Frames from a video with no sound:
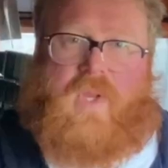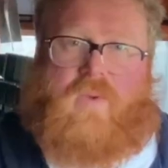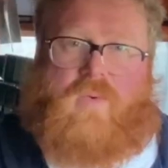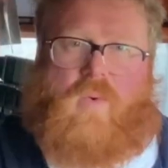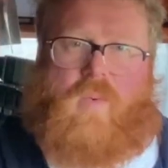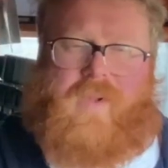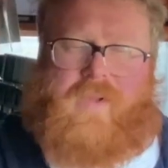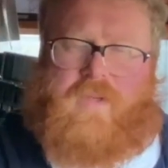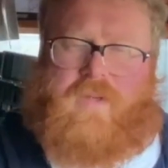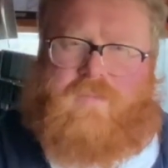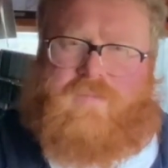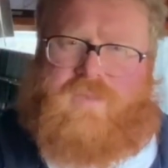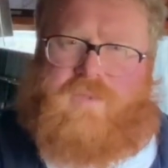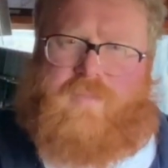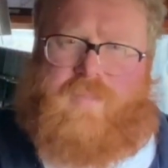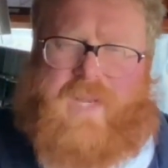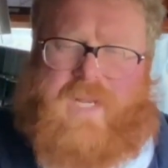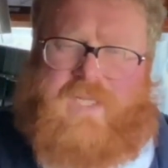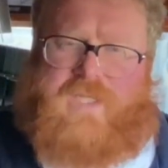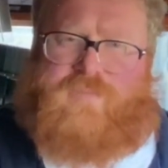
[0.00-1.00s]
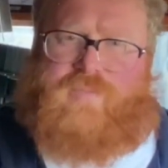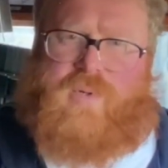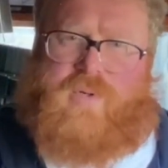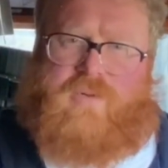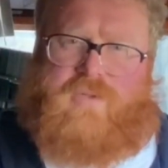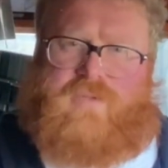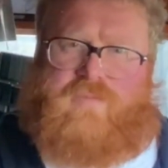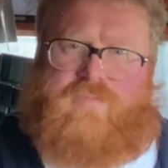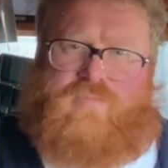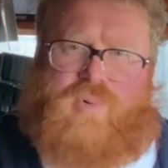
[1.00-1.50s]
Welcome to Beans,
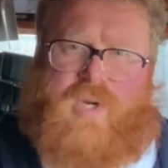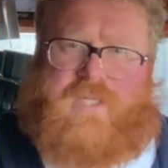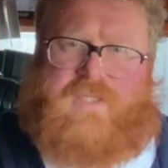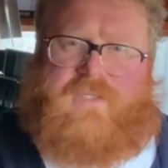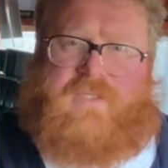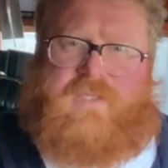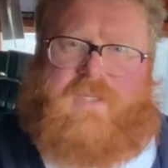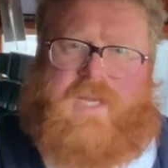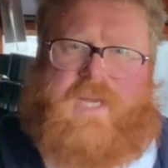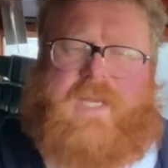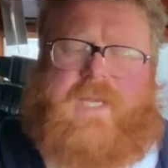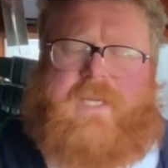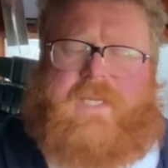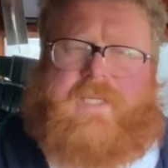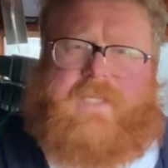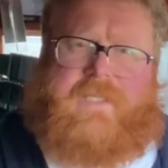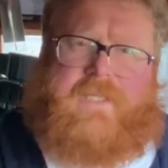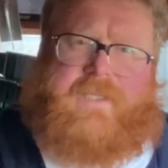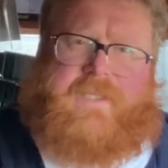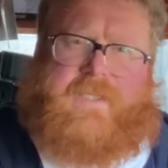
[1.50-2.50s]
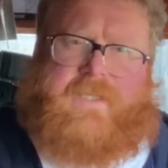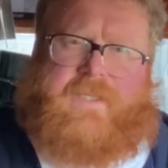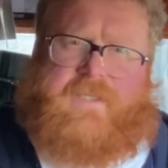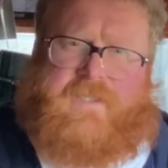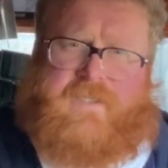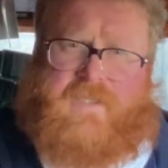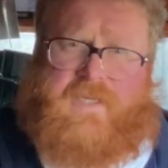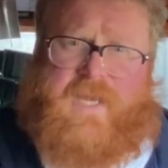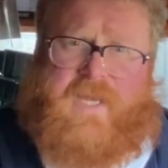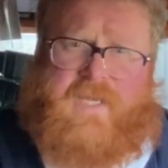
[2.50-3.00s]
Brews and Bread today.
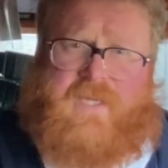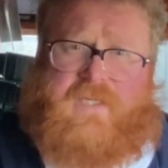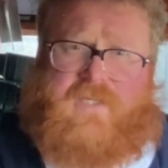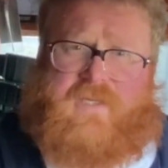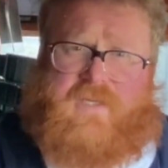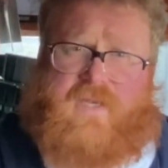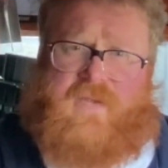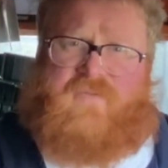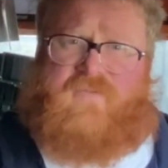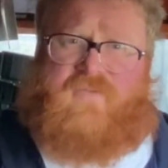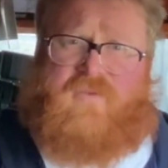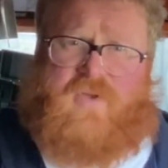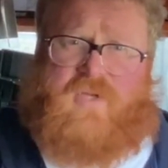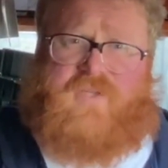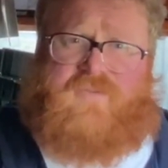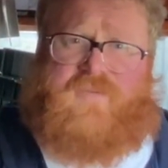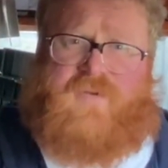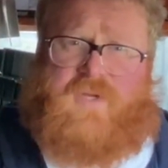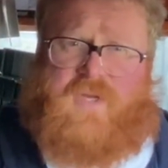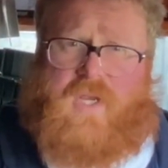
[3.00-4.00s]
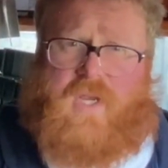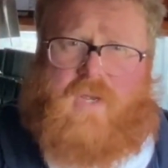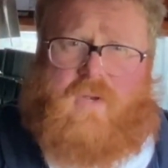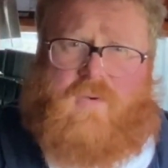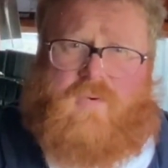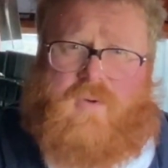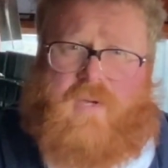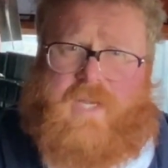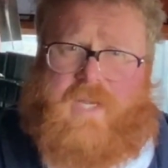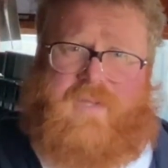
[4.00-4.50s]
Today is the first
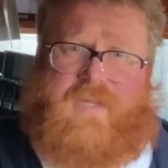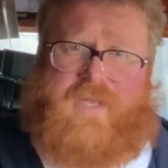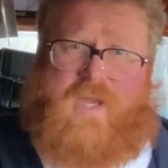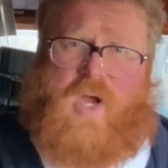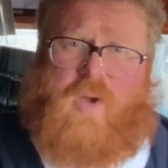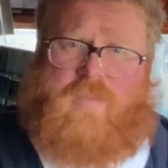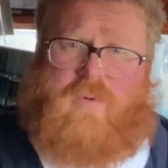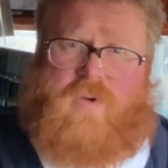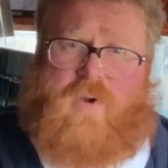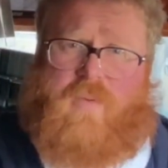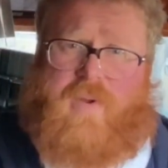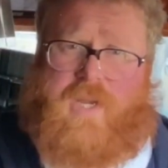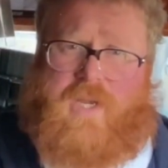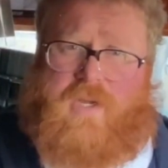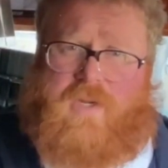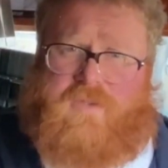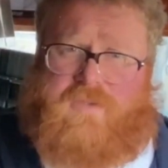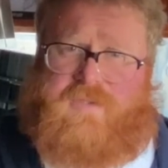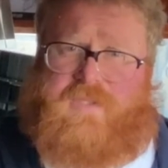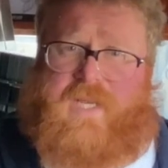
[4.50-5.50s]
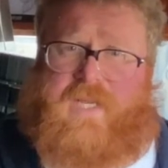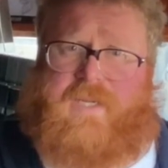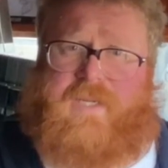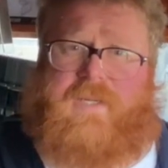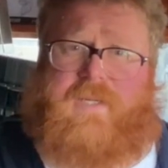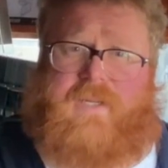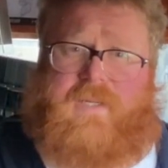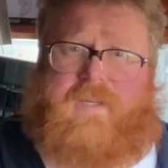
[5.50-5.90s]
video of the hop growing content.